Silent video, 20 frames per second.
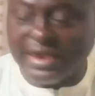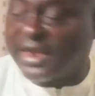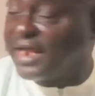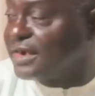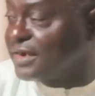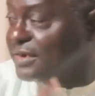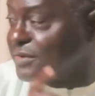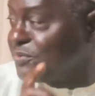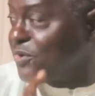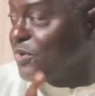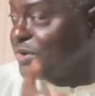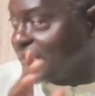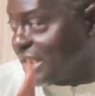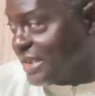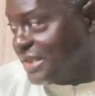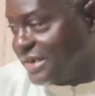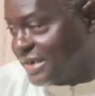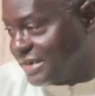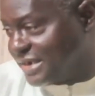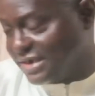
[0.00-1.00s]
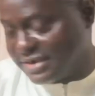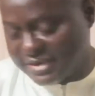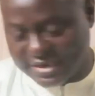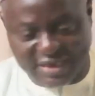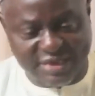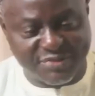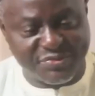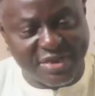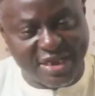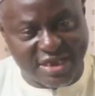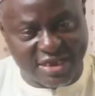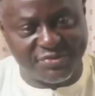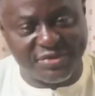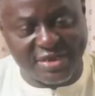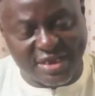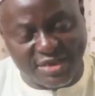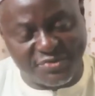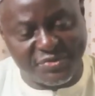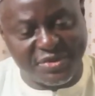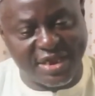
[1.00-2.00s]
And report accurately. And we
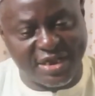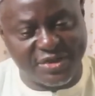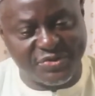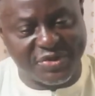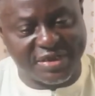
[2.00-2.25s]
are